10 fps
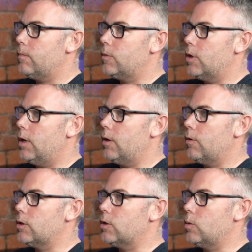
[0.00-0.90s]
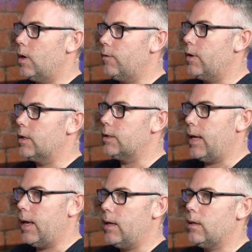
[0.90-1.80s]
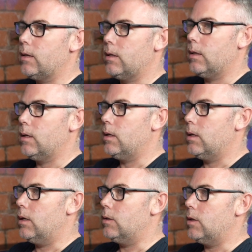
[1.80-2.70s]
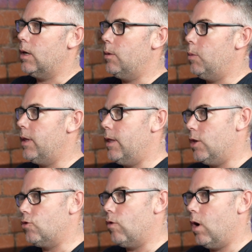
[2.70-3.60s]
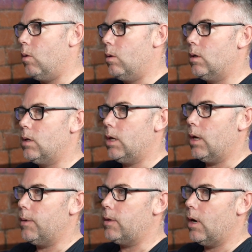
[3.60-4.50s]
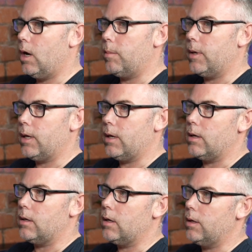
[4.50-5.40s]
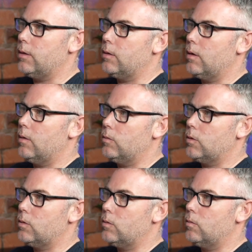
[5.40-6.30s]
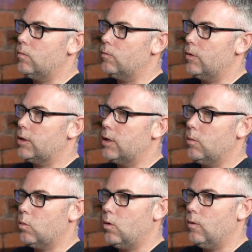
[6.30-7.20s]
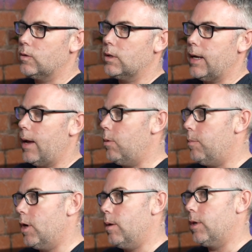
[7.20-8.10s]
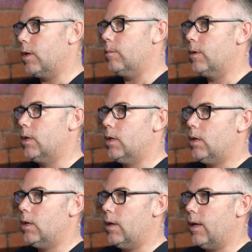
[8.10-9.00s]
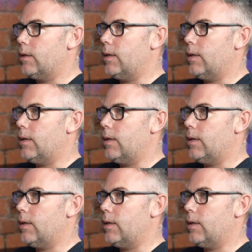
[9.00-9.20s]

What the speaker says: Certainly across the 12 years there, certainly within this role, at Derby and basically Wolves and now with Birmingham. And